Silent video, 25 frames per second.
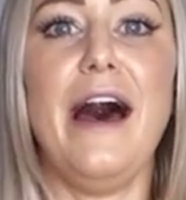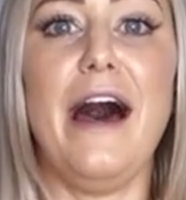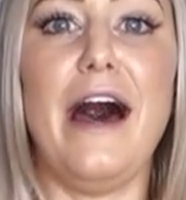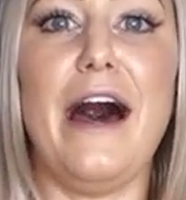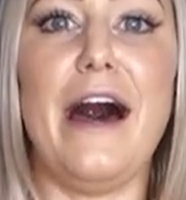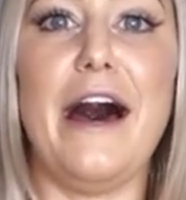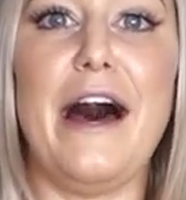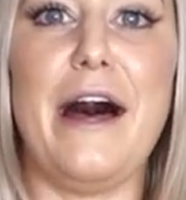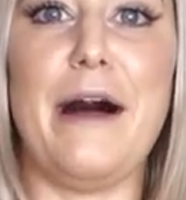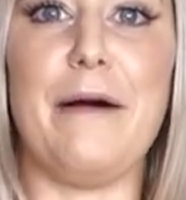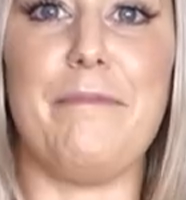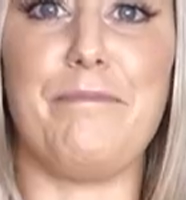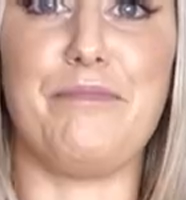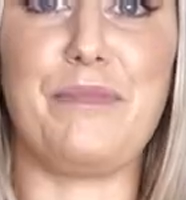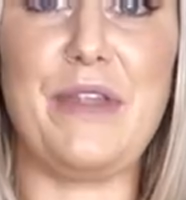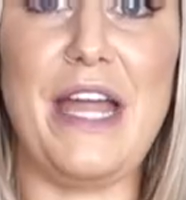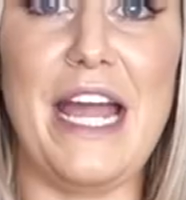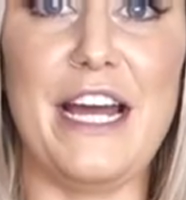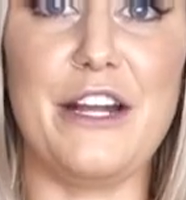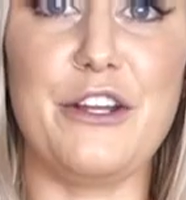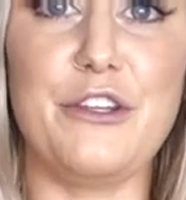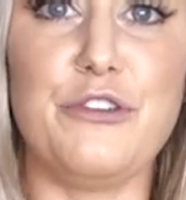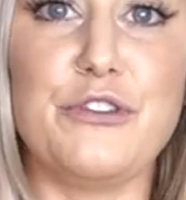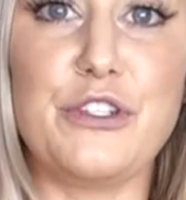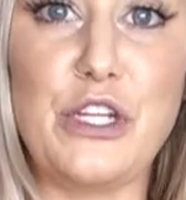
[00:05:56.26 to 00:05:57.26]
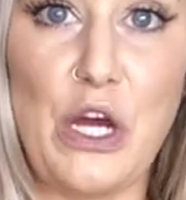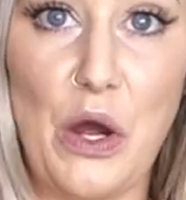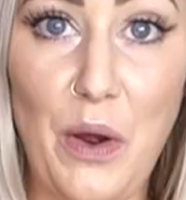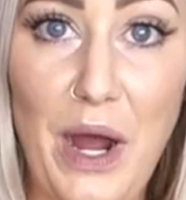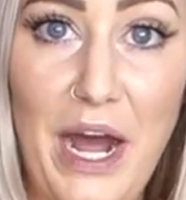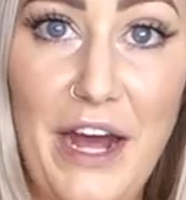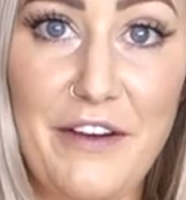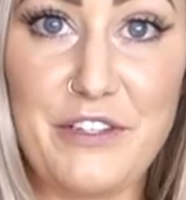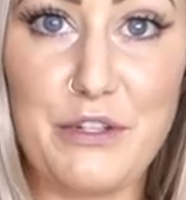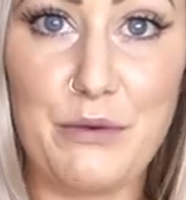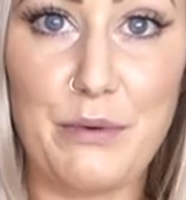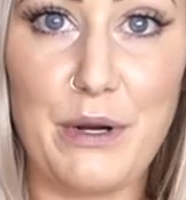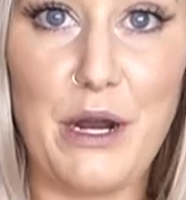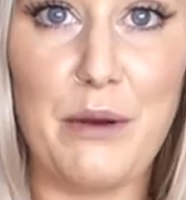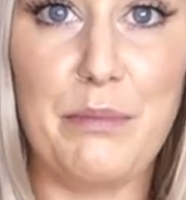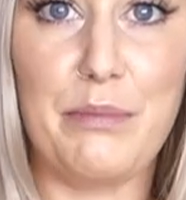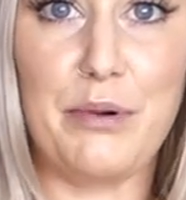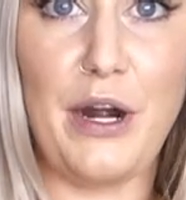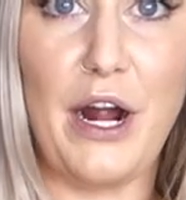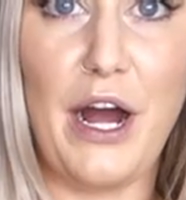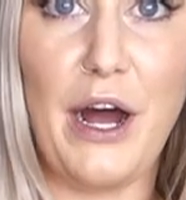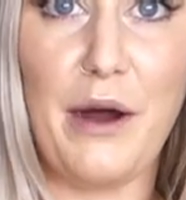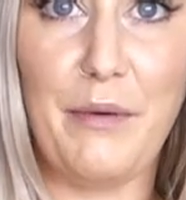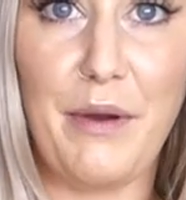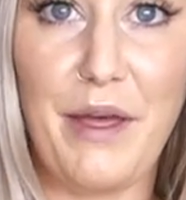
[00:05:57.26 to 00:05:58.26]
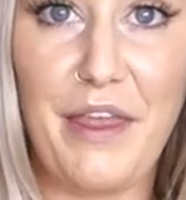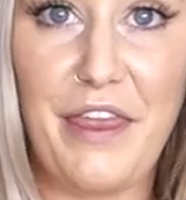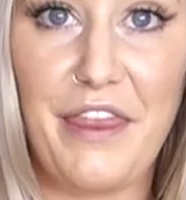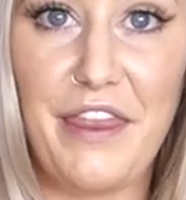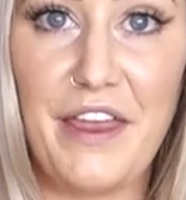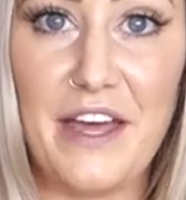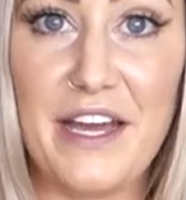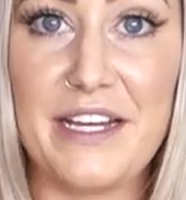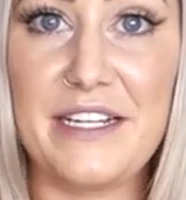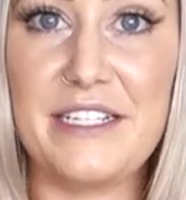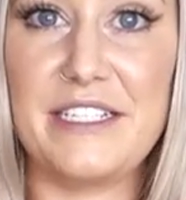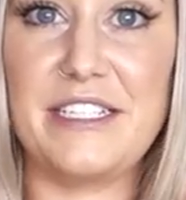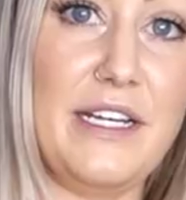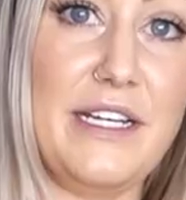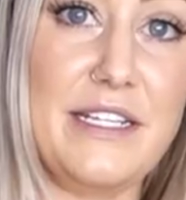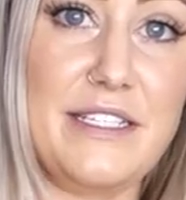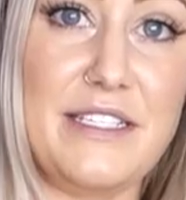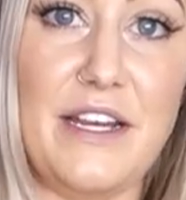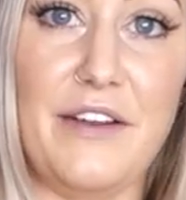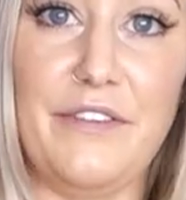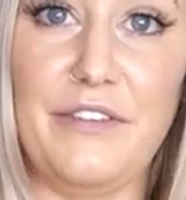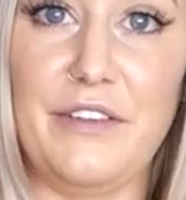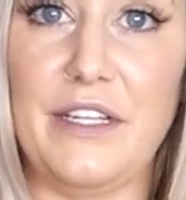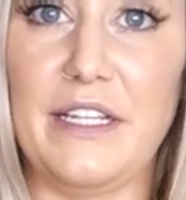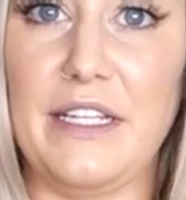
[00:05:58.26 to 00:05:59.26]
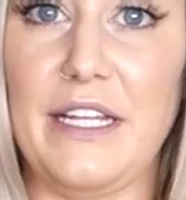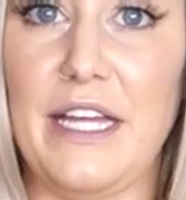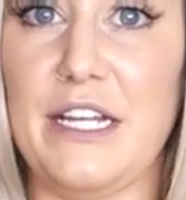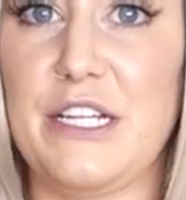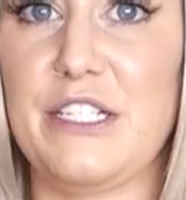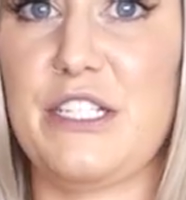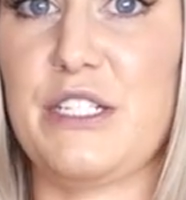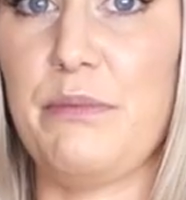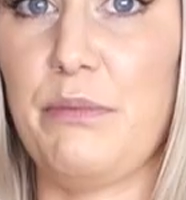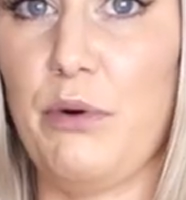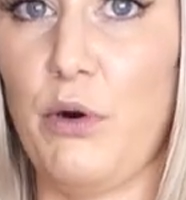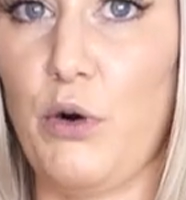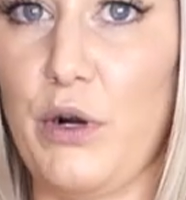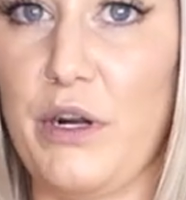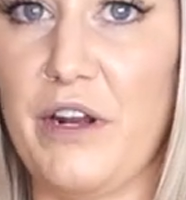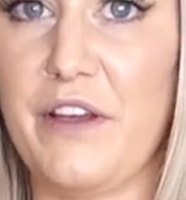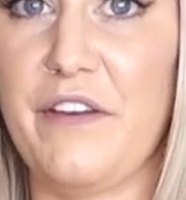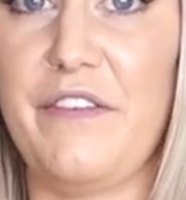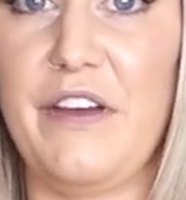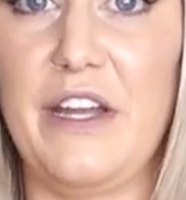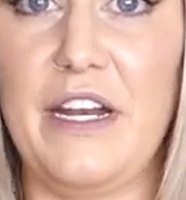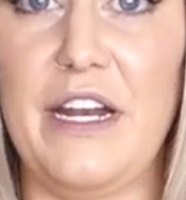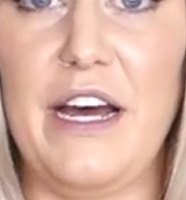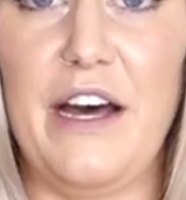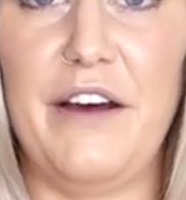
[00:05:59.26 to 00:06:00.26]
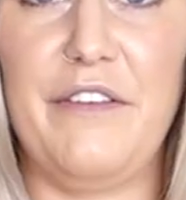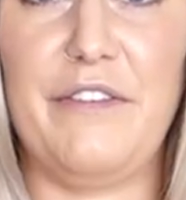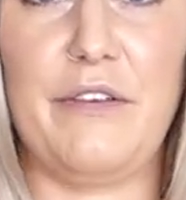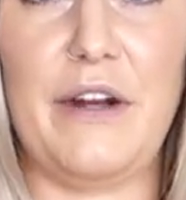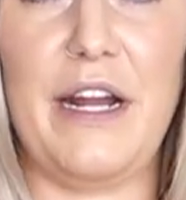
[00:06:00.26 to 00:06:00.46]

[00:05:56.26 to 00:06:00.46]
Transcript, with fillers: Um, and you don't have to wear a bra with this. It's definitely like supportive enough